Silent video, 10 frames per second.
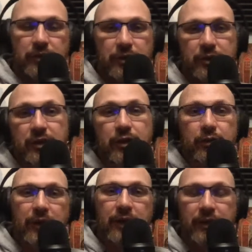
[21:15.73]
continue
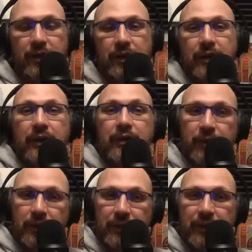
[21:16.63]
that later
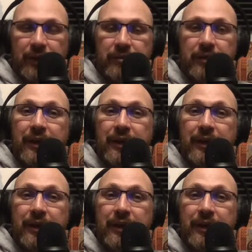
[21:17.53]
on in life.